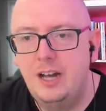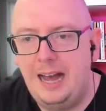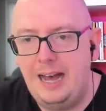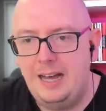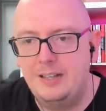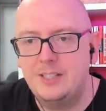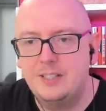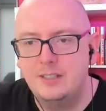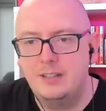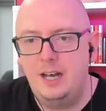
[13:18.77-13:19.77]
and
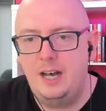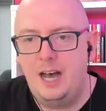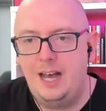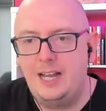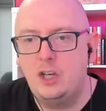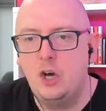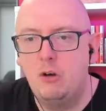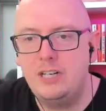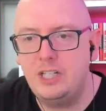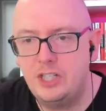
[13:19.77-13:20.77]

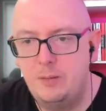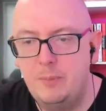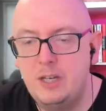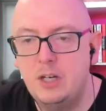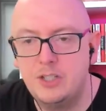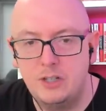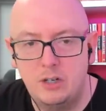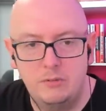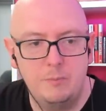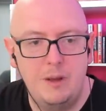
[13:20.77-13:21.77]
encourage them, because
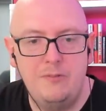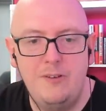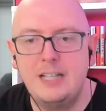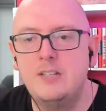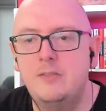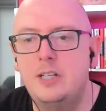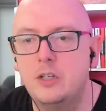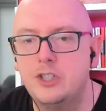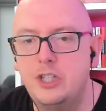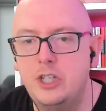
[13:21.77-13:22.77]
effectively
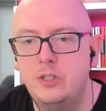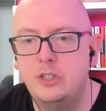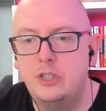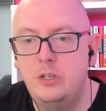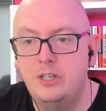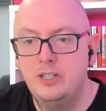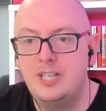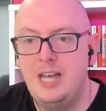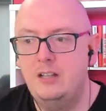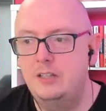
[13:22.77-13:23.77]
your students, you can
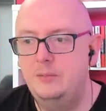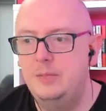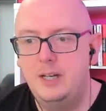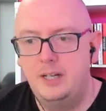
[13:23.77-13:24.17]
tell them,